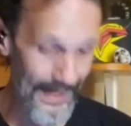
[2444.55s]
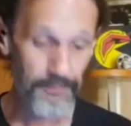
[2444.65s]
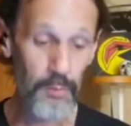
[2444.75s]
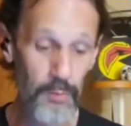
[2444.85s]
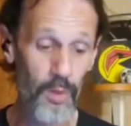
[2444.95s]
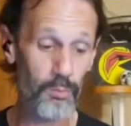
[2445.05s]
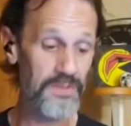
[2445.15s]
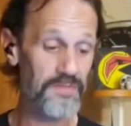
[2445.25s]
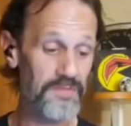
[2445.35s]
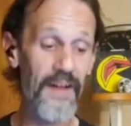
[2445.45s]

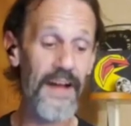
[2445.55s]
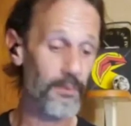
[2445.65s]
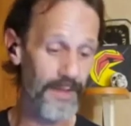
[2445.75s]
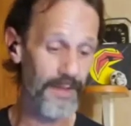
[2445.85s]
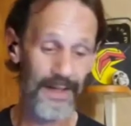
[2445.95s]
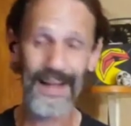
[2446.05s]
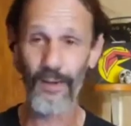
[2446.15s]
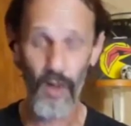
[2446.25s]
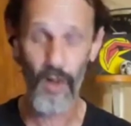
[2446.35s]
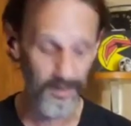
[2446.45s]
everyone was firing
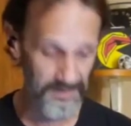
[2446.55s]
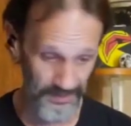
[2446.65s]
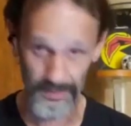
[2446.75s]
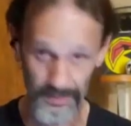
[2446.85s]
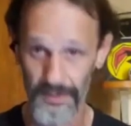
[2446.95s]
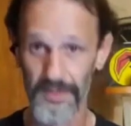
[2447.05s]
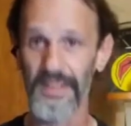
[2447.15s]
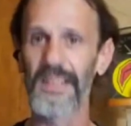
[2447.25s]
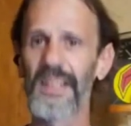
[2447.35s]
on all cylinders.